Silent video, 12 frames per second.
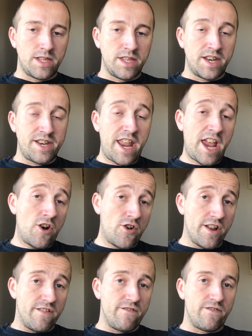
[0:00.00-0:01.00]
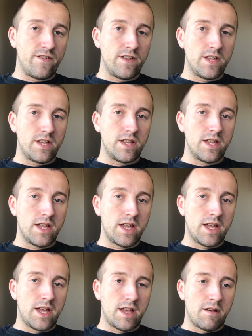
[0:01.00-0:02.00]
the narrative
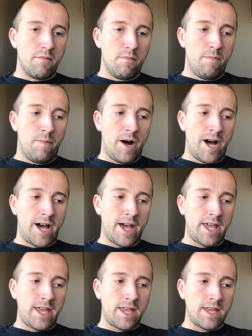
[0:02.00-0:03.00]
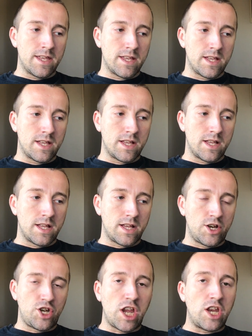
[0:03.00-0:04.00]
by
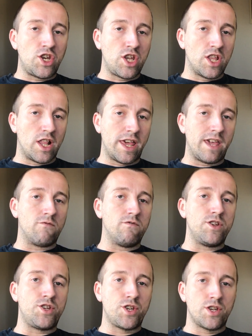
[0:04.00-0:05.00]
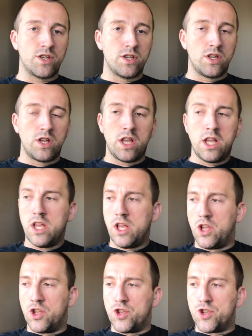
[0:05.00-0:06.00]
changing the language.
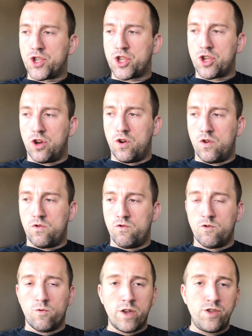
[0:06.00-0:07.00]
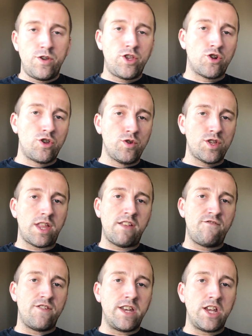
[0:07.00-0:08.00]
So when you introduce a
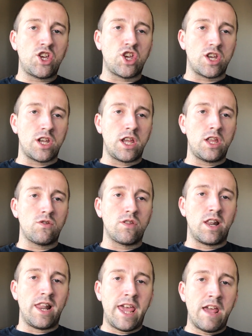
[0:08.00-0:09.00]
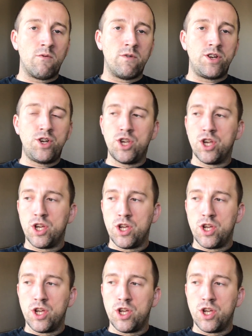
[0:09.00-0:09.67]
definition into the language,